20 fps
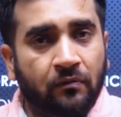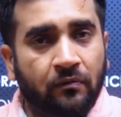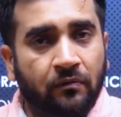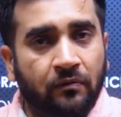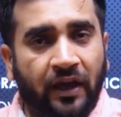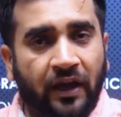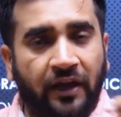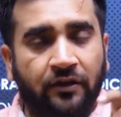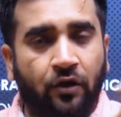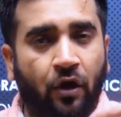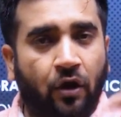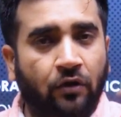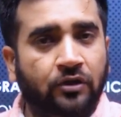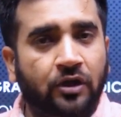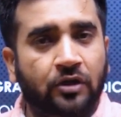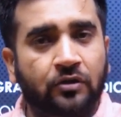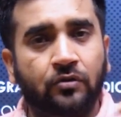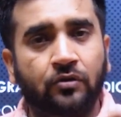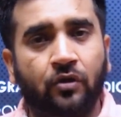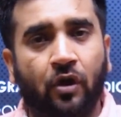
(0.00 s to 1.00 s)
that
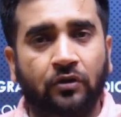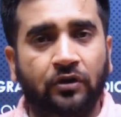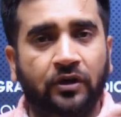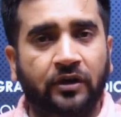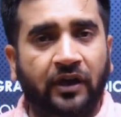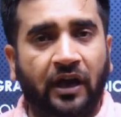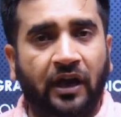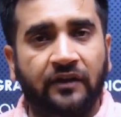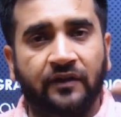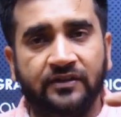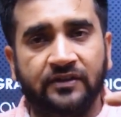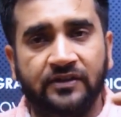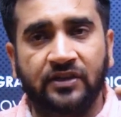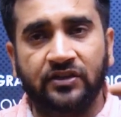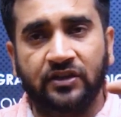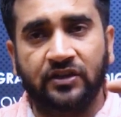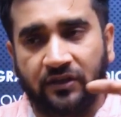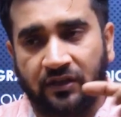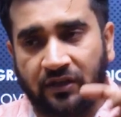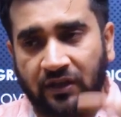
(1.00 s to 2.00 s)
doctor-to-doctor
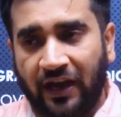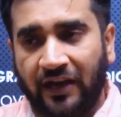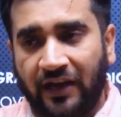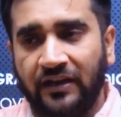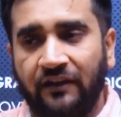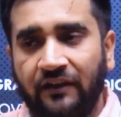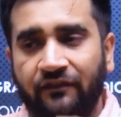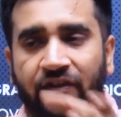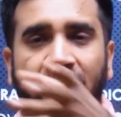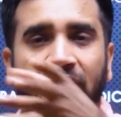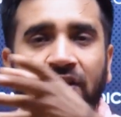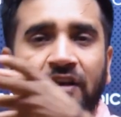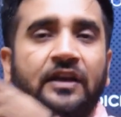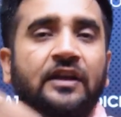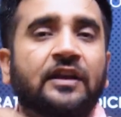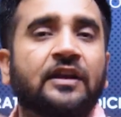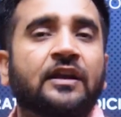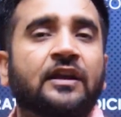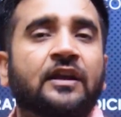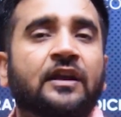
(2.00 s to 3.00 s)
conversation can definitely